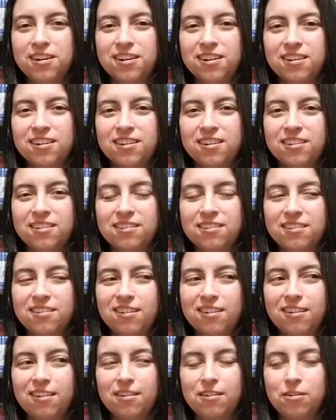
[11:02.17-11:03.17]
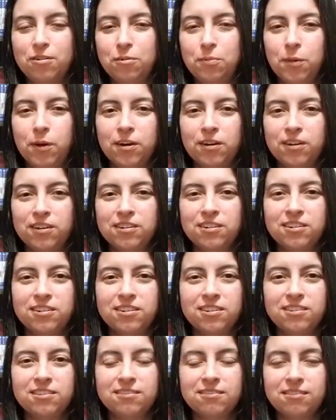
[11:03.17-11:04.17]
are a new
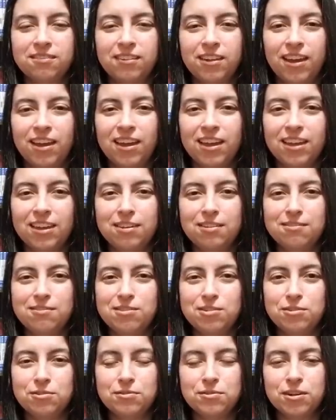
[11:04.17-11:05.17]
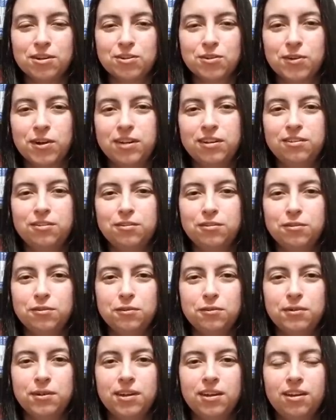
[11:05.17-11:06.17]
partner, and you are trying
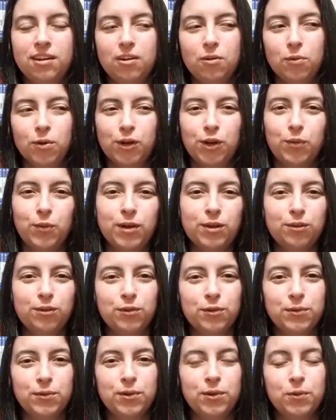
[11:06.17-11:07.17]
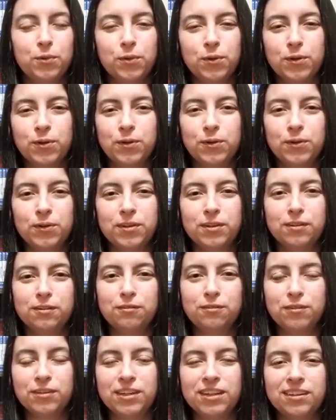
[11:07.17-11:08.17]
to work your way through the world
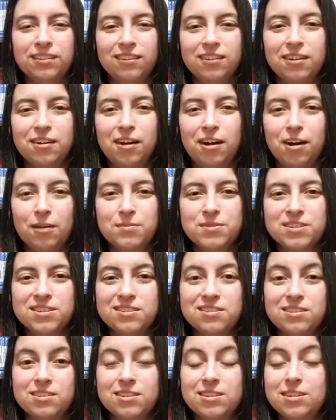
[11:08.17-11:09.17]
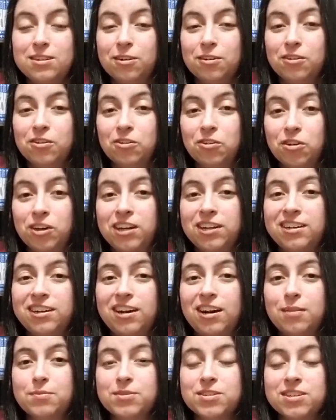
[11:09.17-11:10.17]
of, like, the cops and see all the dirty
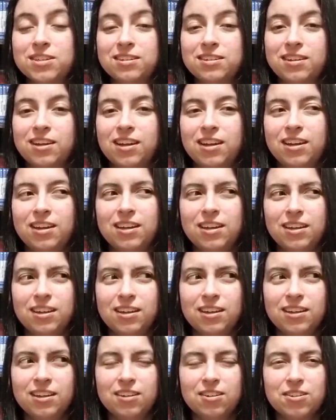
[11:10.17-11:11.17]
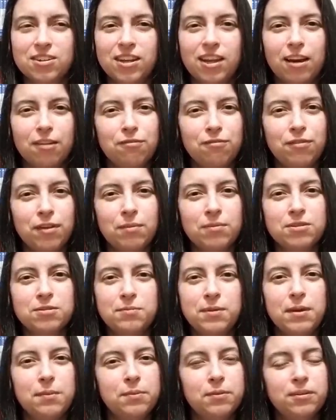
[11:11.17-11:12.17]
cops. And there's a lot of famous
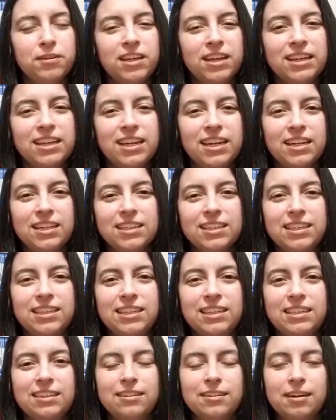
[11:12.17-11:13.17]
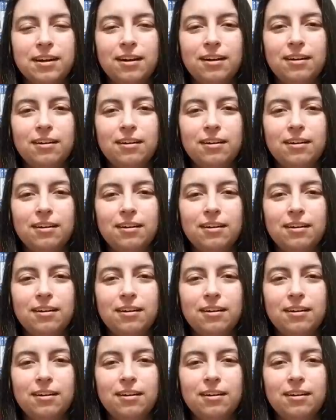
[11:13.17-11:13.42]
people, like Kelly.